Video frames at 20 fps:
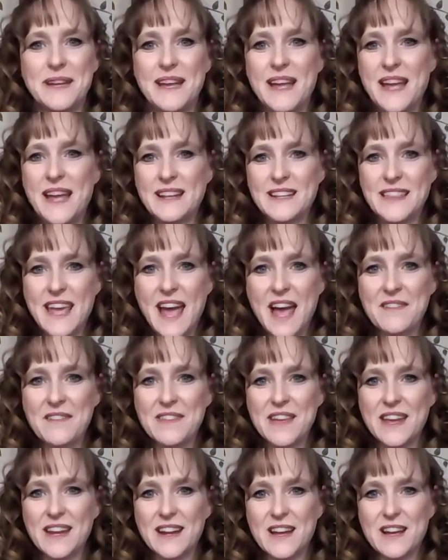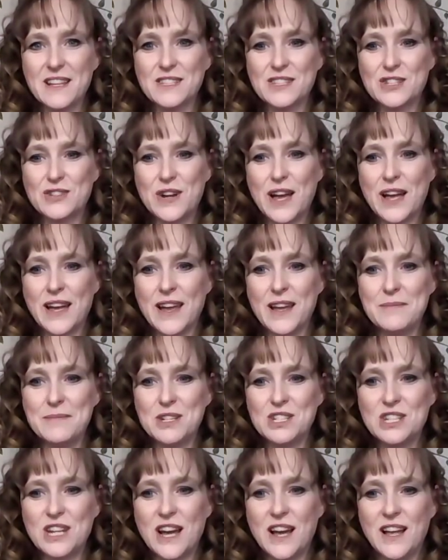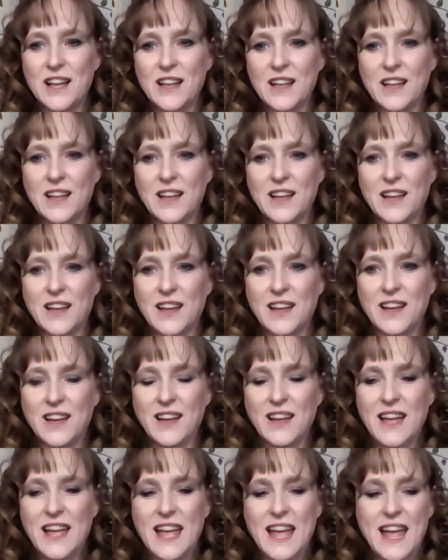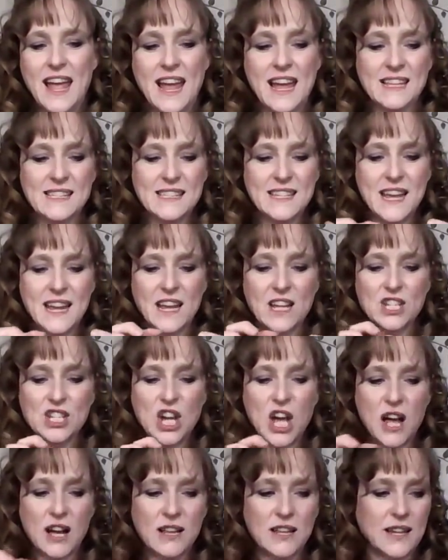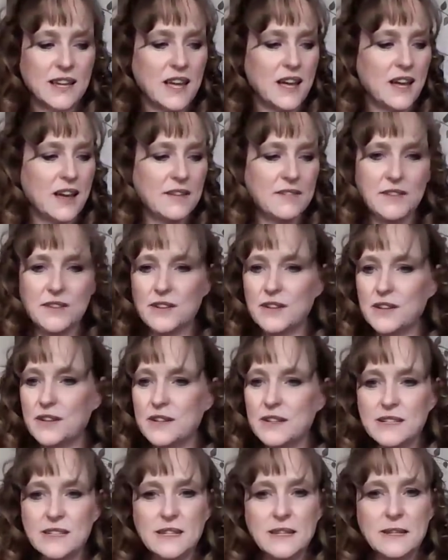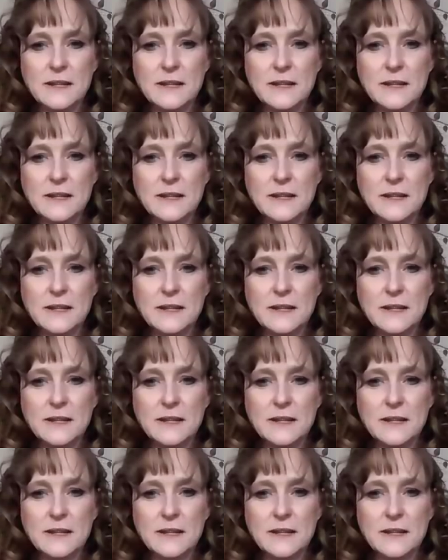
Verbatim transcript: Do they have that in Australia, Michelle? It's like a chocolate covered,